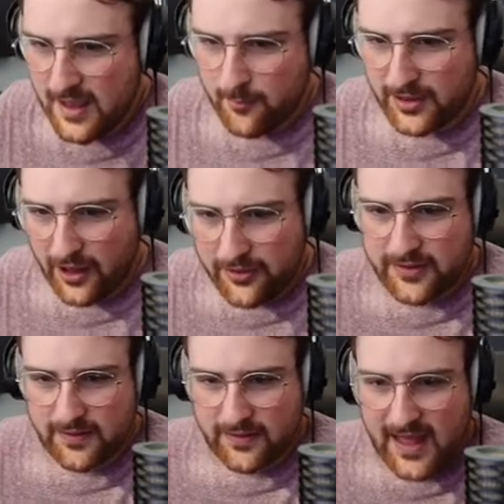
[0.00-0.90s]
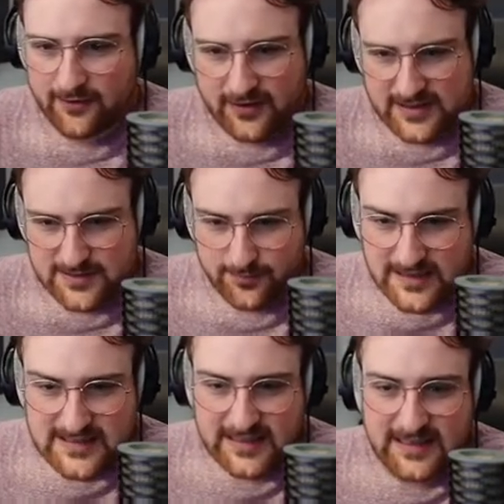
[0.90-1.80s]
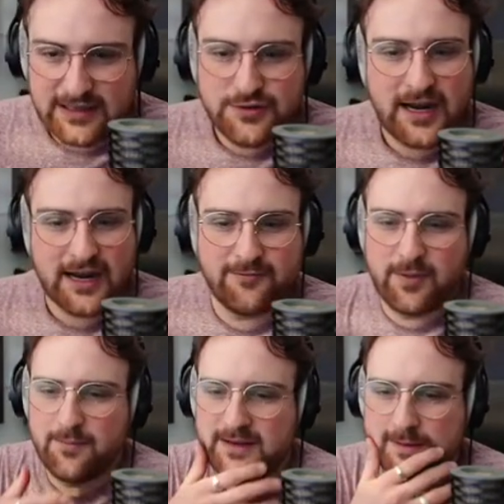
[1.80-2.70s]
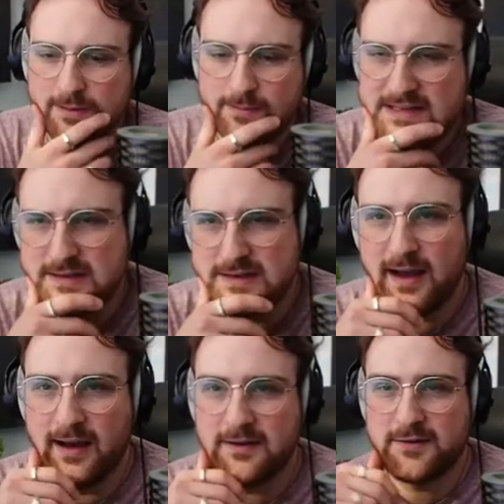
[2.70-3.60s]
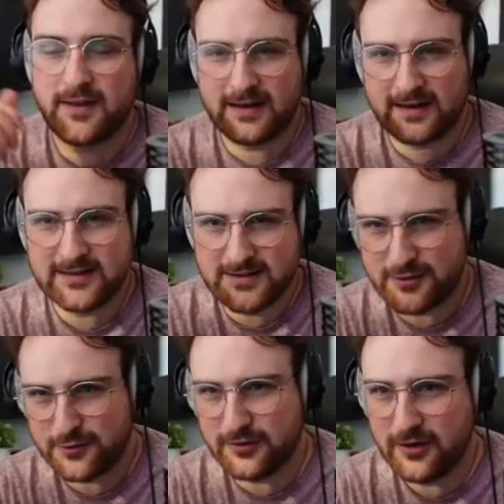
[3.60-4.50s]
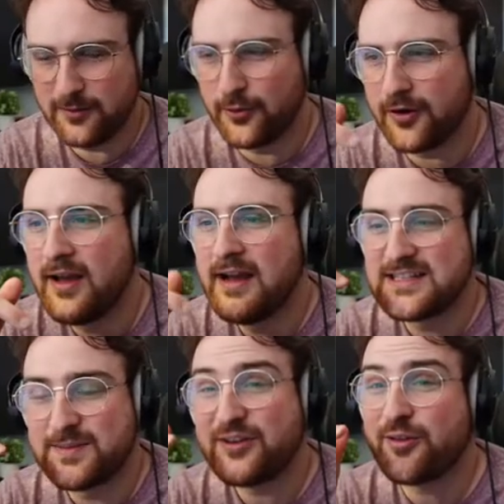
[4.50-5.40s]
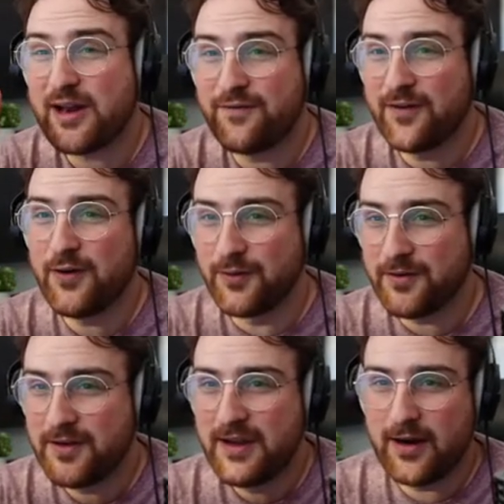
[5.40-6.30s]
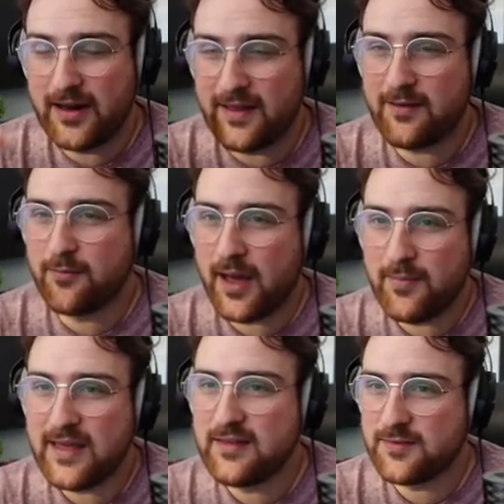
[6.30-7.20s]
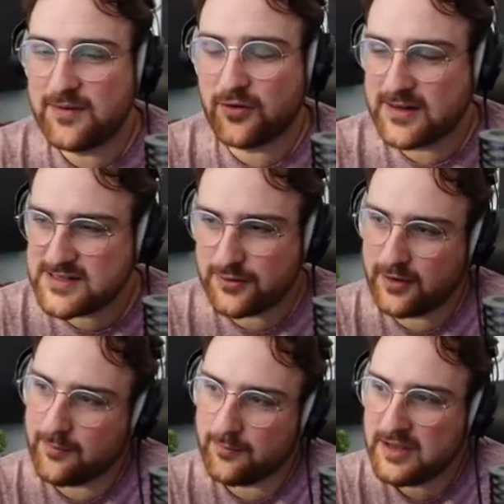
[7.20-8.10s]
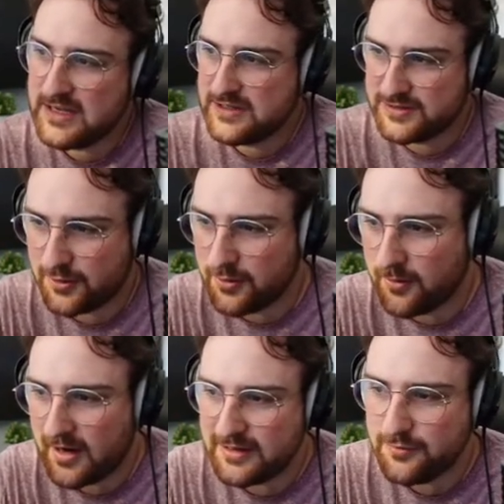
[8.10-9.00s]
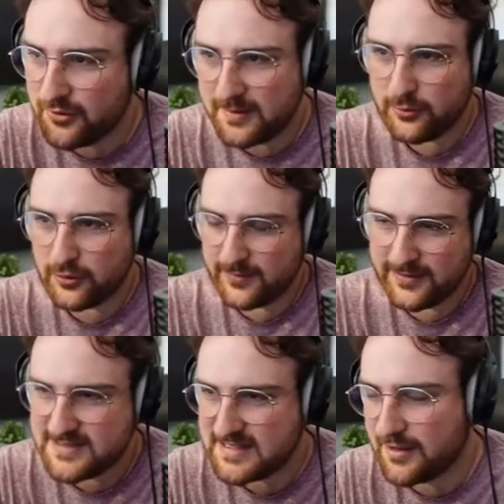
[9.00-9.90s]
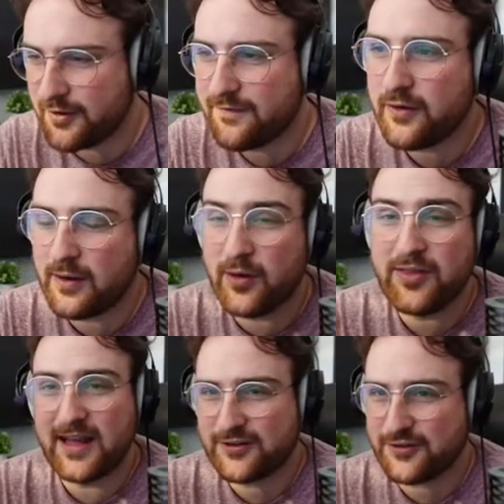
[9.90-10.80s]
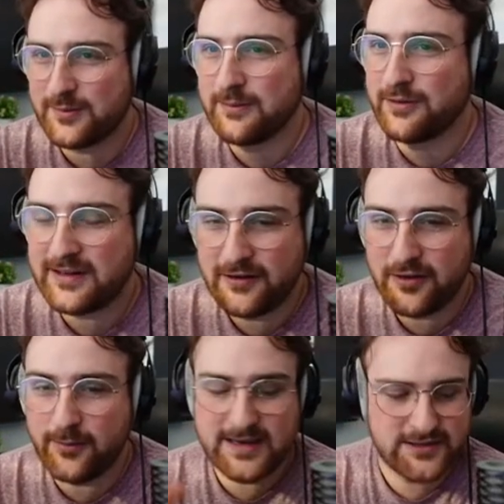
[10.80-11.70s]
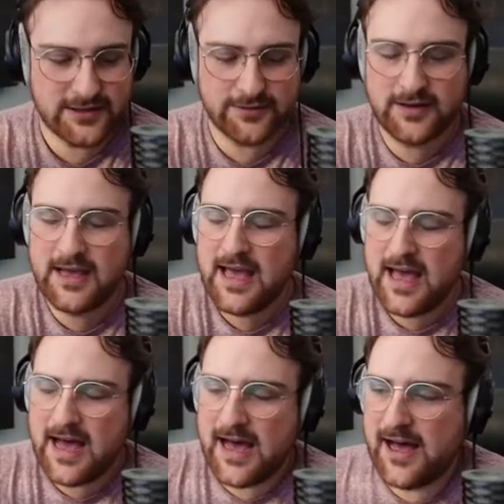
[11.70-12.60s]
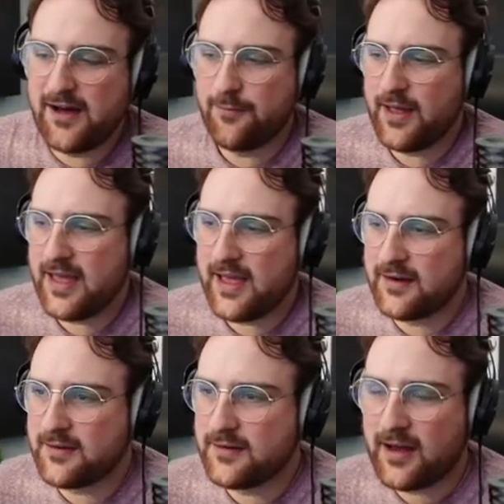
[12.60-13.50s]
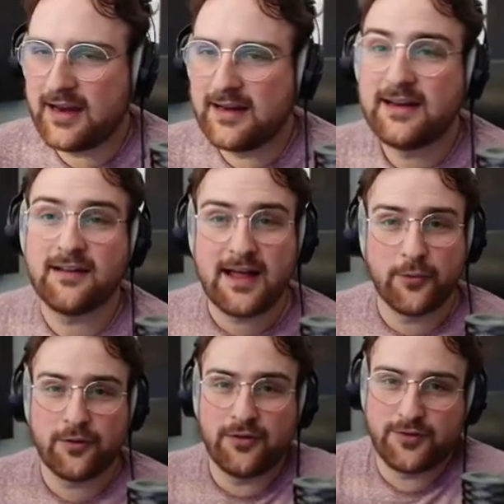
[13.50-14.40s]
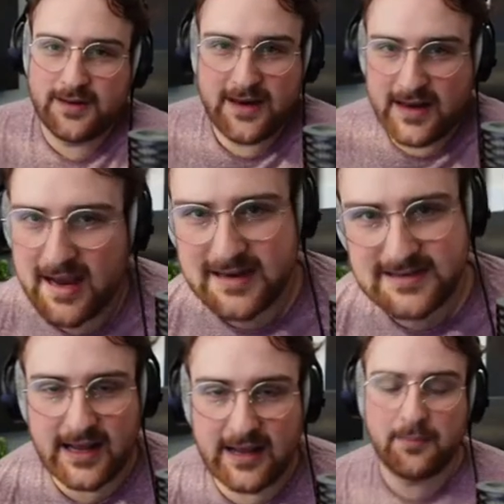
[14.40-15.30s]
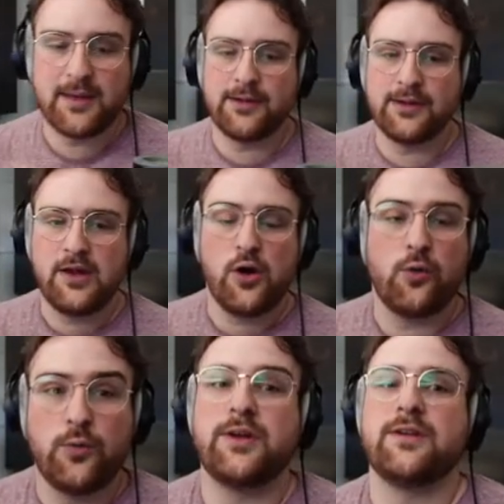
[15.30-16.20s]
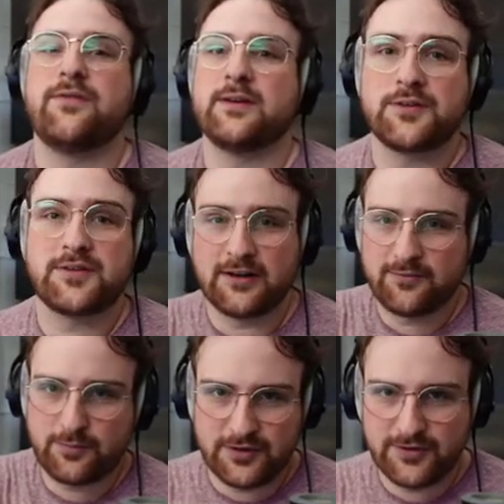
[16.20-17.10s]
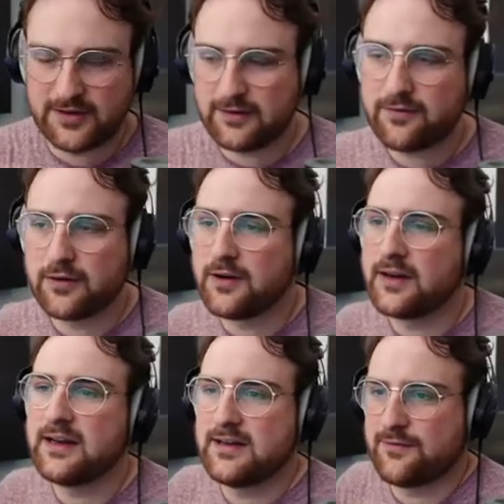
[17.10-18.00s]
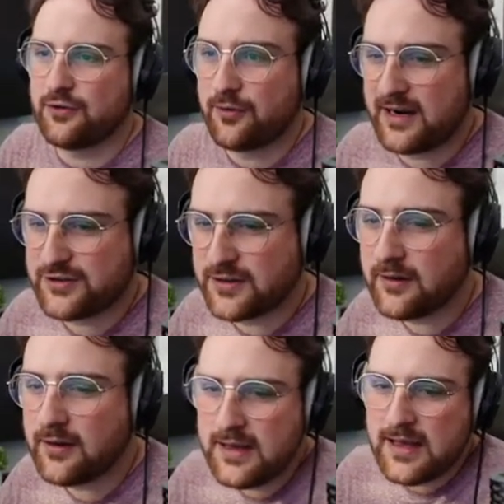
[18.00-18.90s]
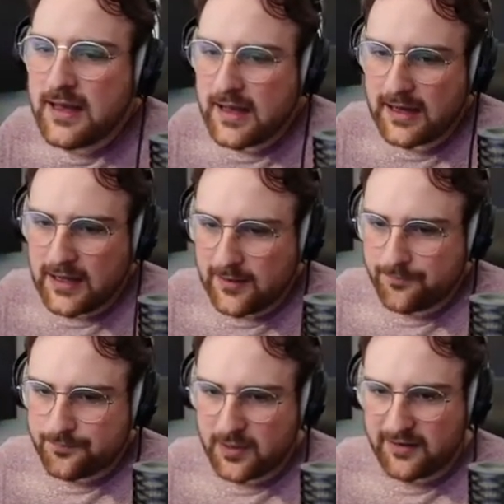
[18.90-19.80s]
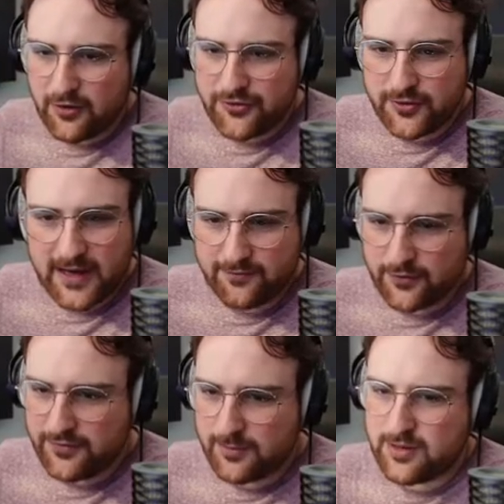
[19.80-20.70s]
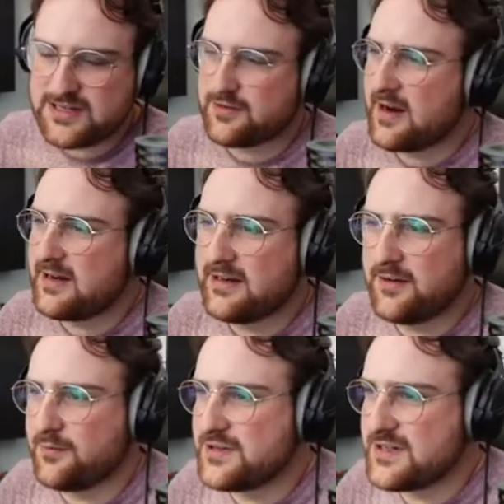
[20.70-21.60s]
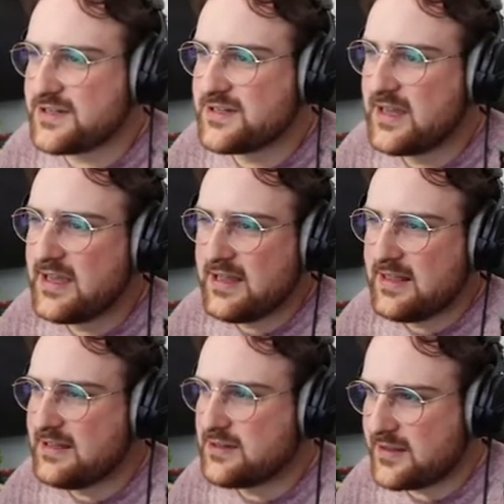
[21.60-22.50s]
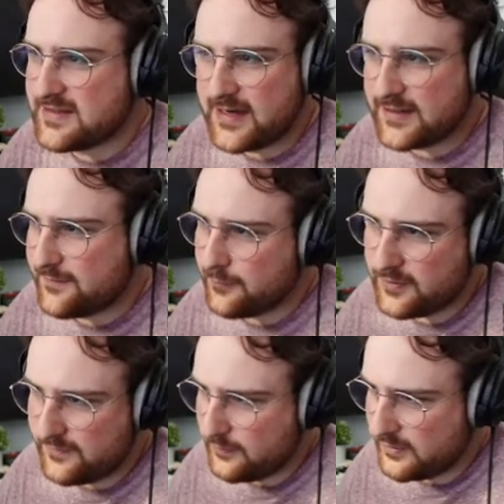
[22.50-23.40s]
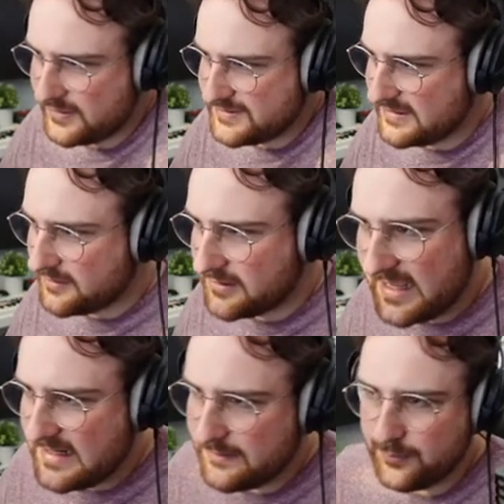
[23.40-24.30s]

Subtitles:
But other than that, I've got some basic EQ kind of pumping up the mids and highs so that it cuts through a little more, especially on a phone, right? And I made this beat for Instagram, so I knew most people are going to be listening on their phone. I want them to actually be able to hear the bass tone. And I need a lot more of those mid and highs than I maybe would if I was kind of producing in a different direction. But I've also got Wolf compressor on here, which is, these are the settings for it if you want to take a look at it.